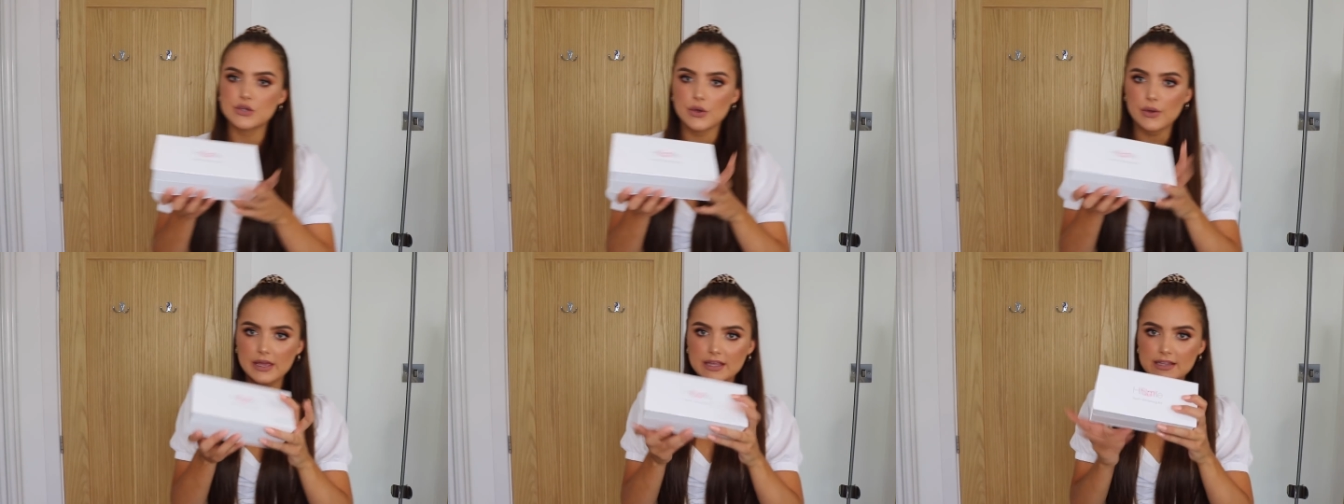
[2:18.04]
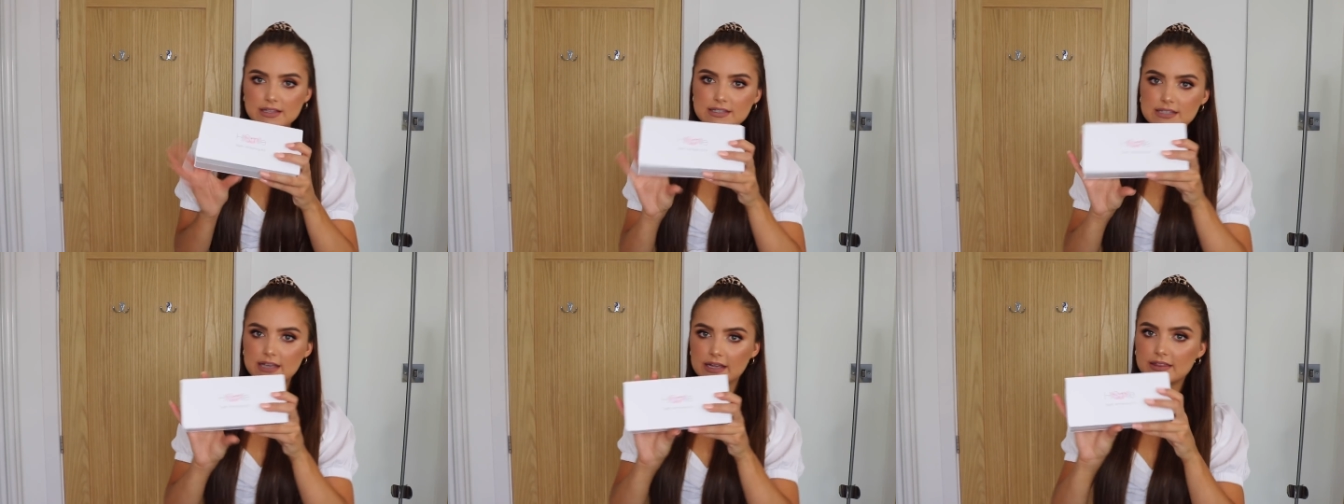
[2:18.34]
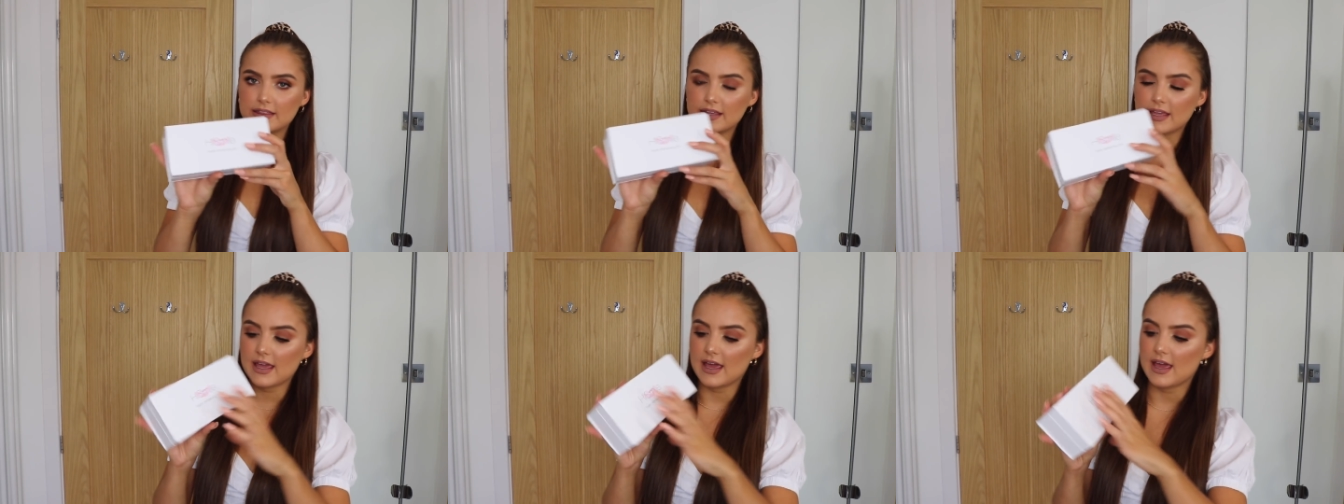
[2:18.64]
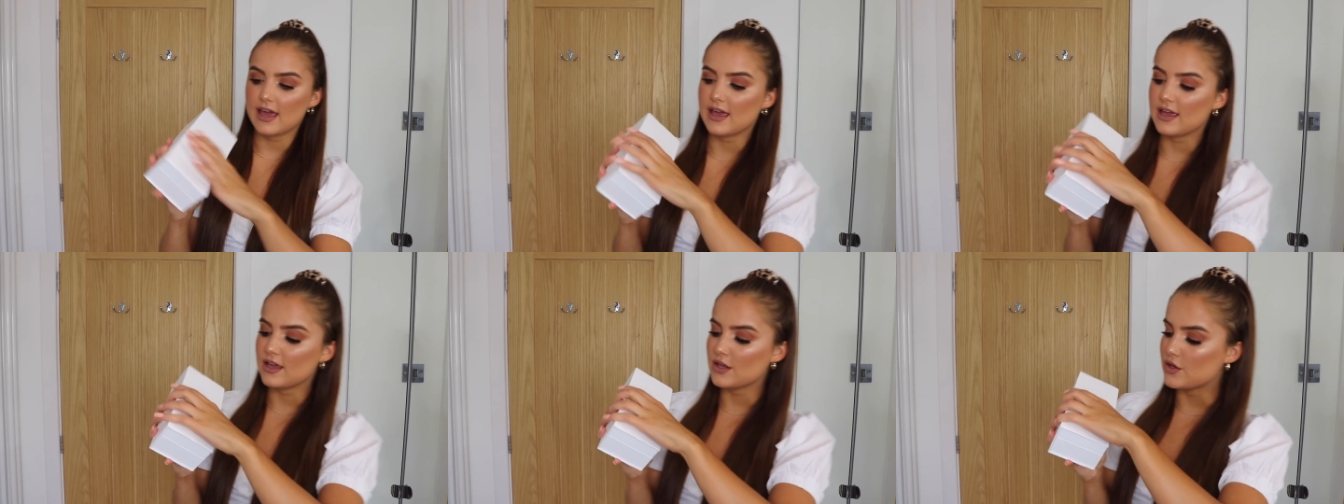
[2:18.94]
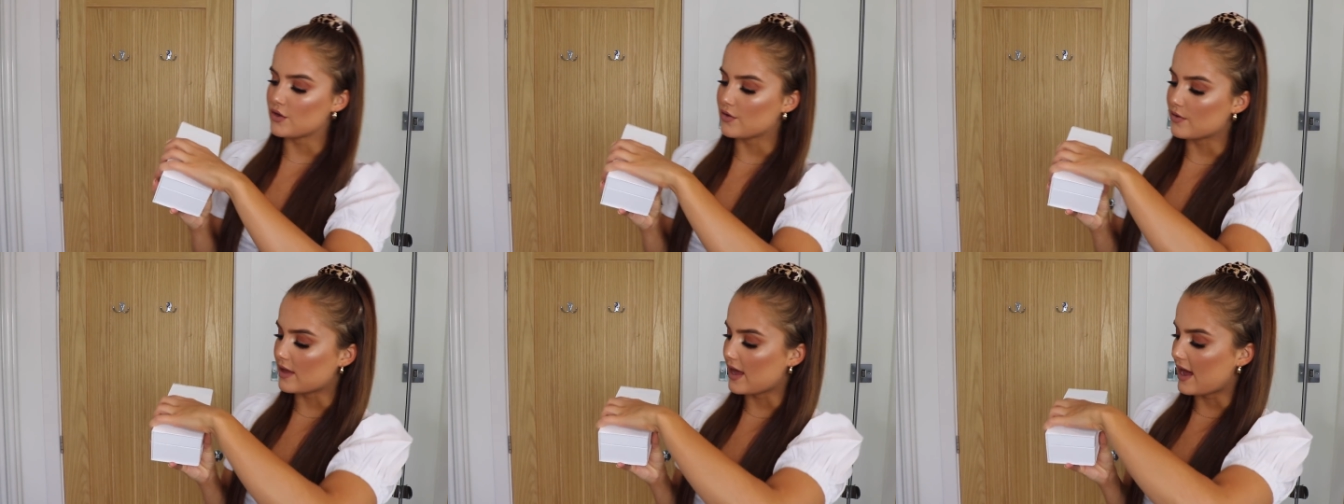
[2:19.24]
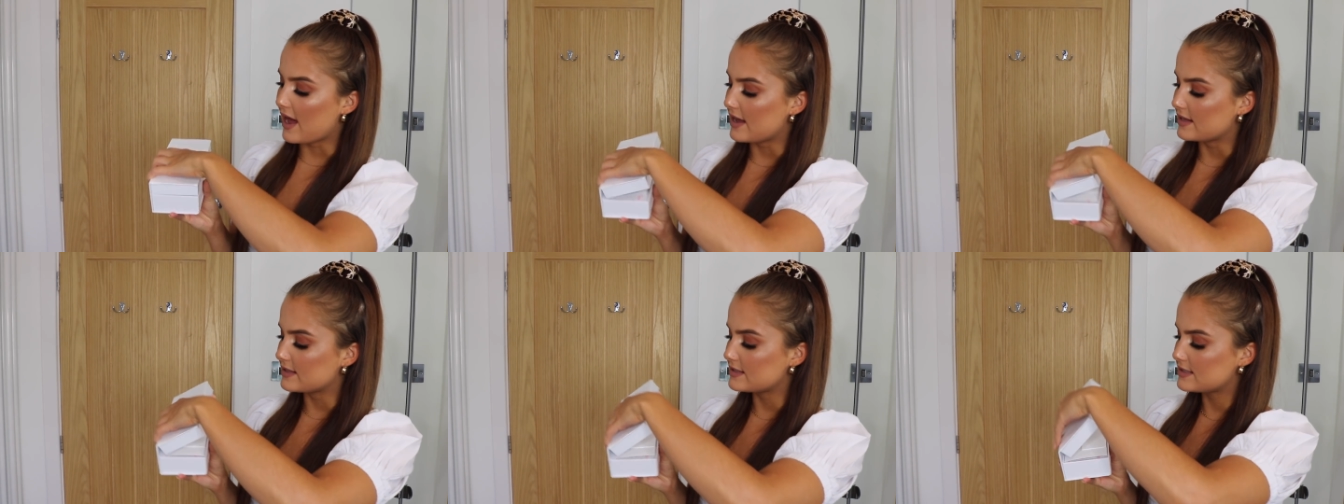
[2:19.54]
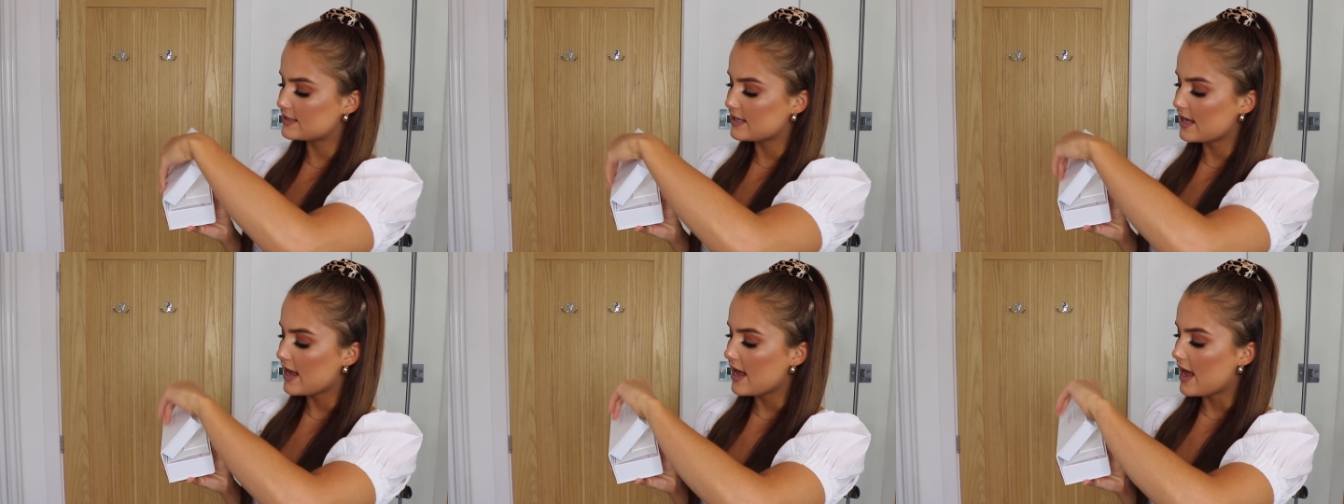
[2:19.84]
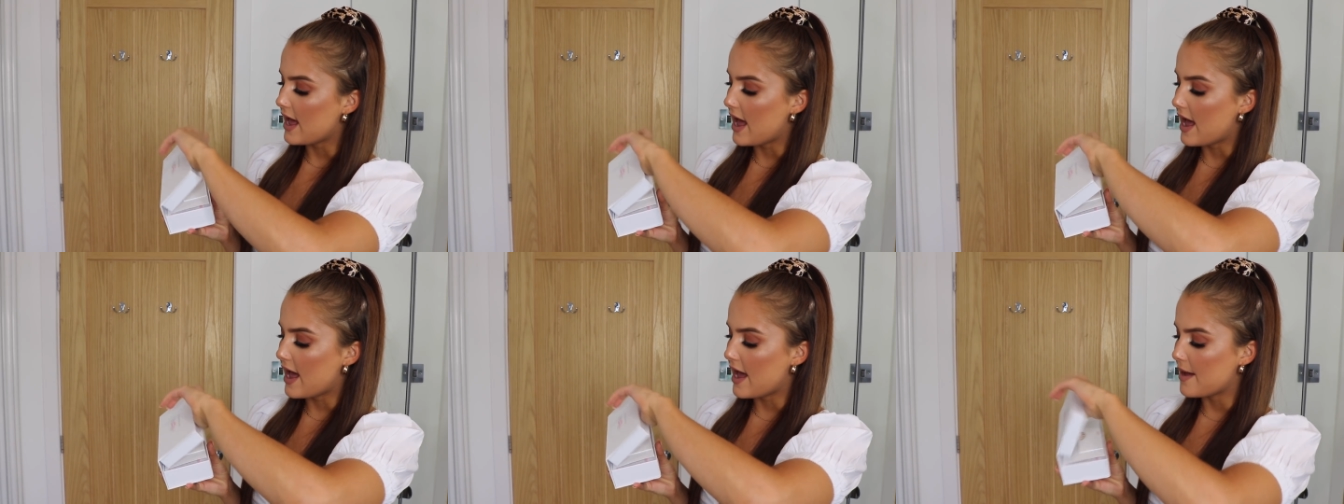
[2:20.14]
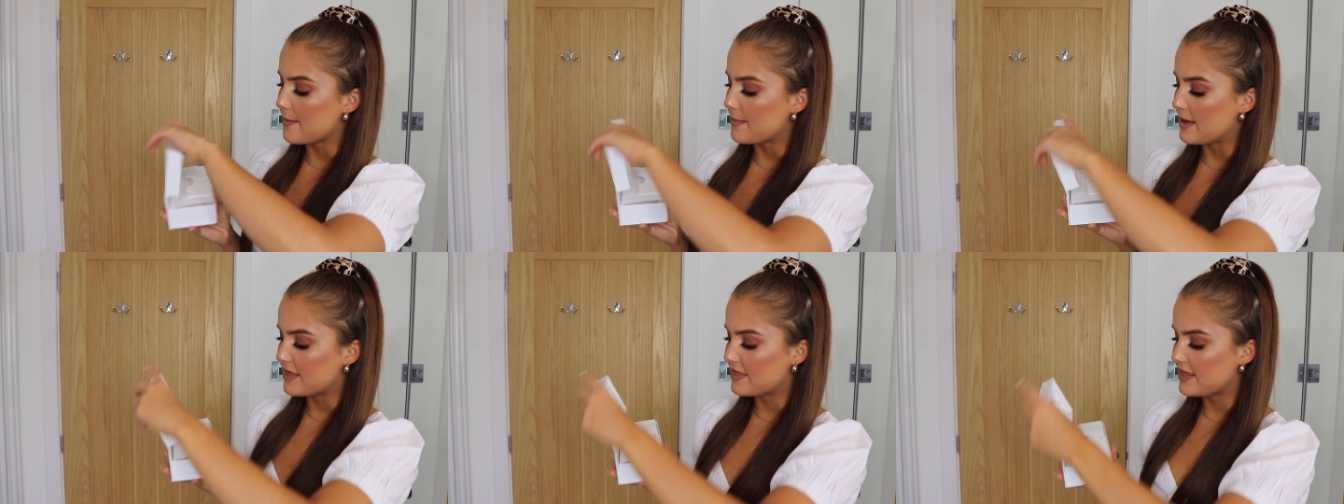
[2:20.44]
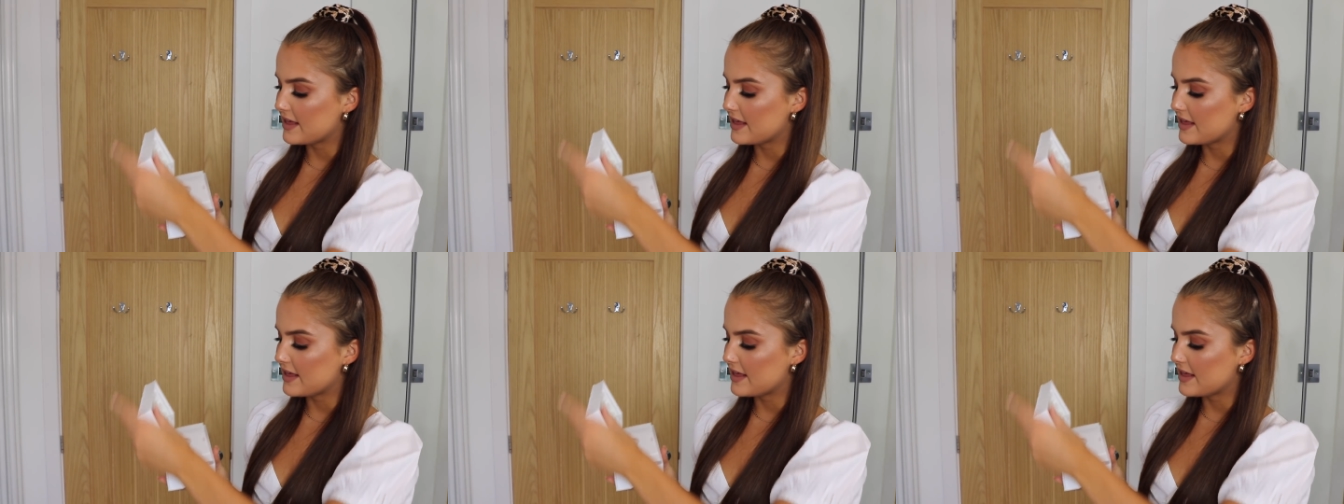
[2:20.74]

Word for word: So inside the kit you get um,